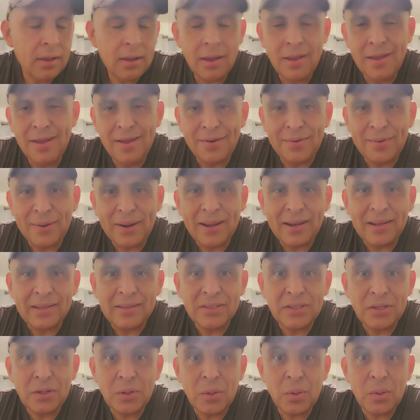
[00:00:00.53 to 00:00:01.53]
All right,
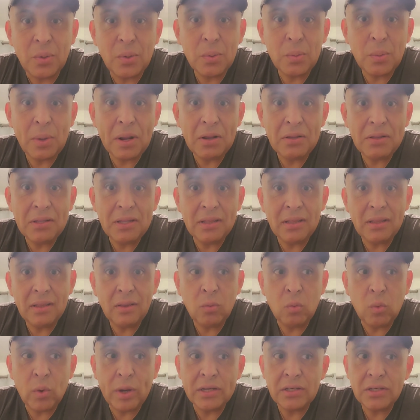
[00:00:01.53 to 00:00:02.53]
so one of the
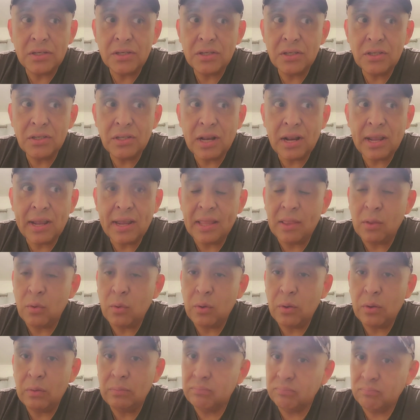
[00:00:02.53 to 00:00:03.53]
questions that I get
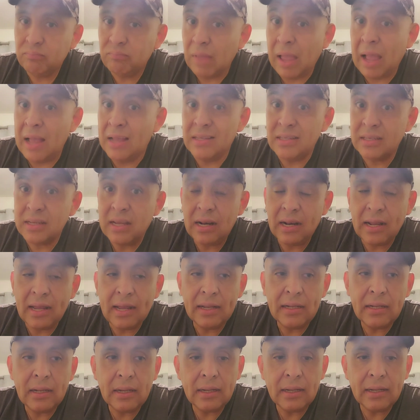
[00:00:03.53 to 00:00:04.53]
asked a
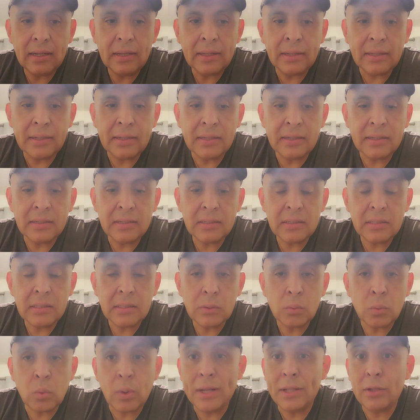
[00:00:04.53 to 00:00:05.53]
lot is
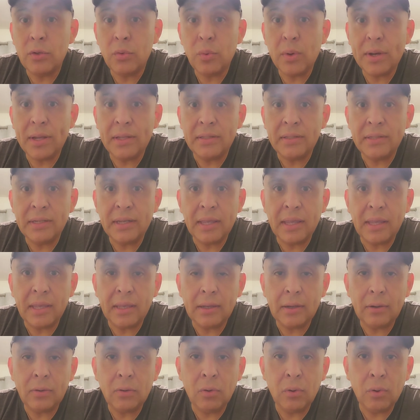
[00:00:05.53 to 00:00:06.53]
what do I
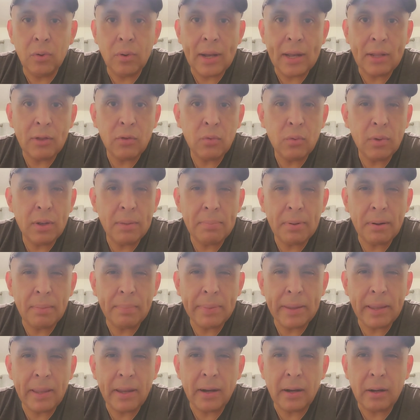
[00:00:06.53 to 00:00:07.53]
take or how do I
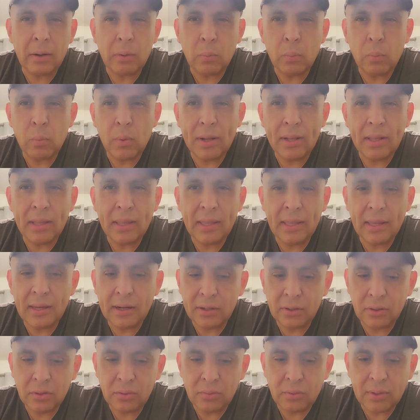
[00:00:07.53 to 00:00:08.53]
prepare? What
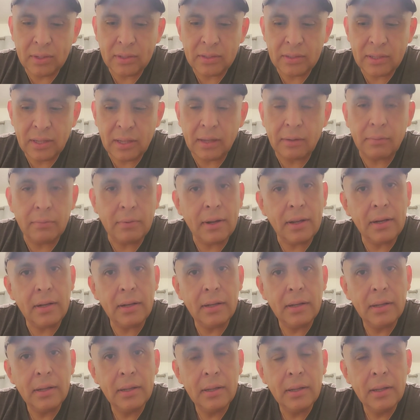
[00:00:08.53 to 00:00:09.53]
gear do I take, right?
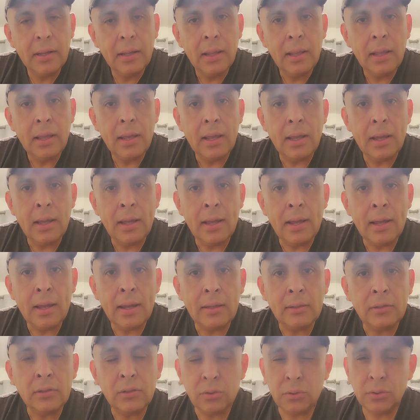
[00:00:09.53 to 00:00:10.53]

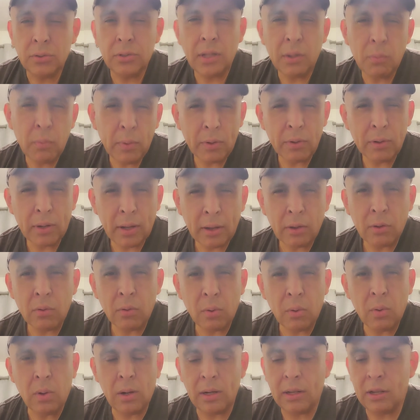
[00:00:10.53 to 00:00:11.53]
So today we're gonna
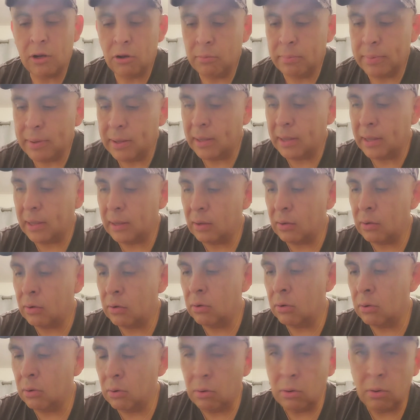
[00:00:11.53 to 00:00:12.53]
go a little bit
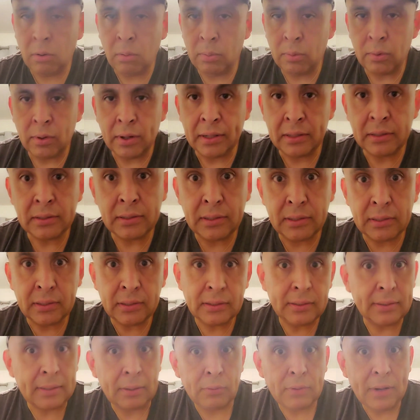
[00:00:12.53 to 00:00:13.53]
over it
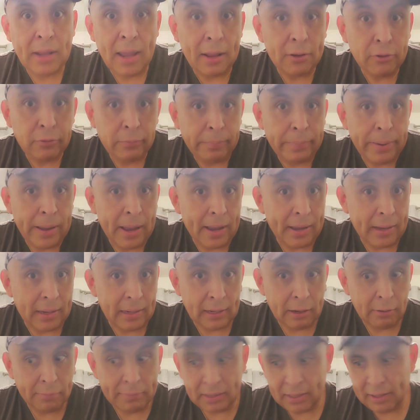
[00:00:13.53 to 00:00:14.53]
since I'm gonna have to pack
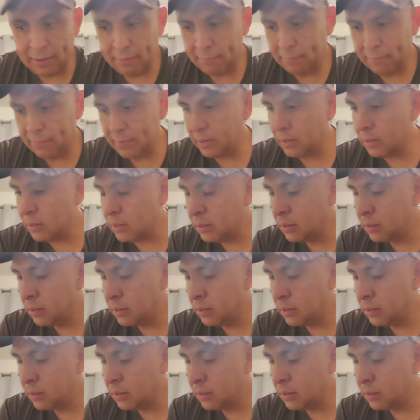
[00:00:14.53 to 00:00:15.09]
a little bit different.